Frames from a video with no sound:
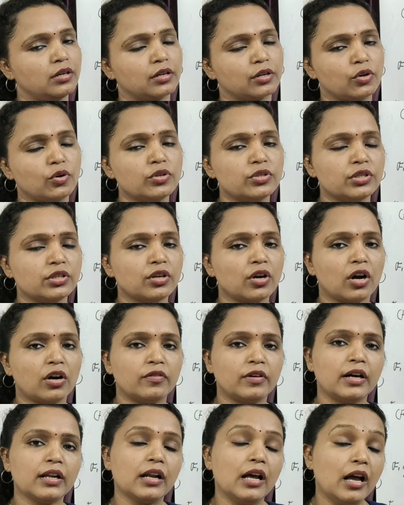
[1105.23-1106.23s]
crossing
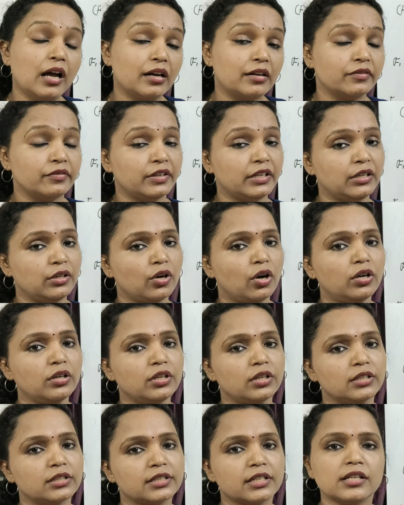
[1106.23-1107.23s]
over will
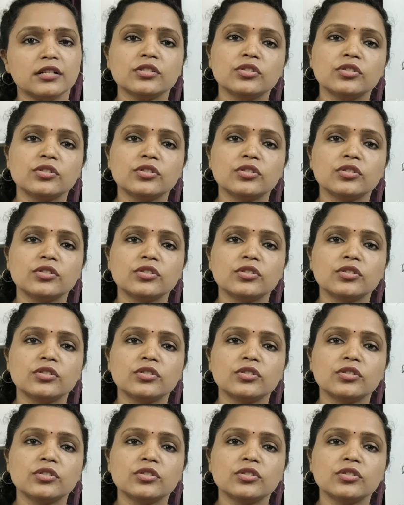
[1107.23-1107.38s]
not occur,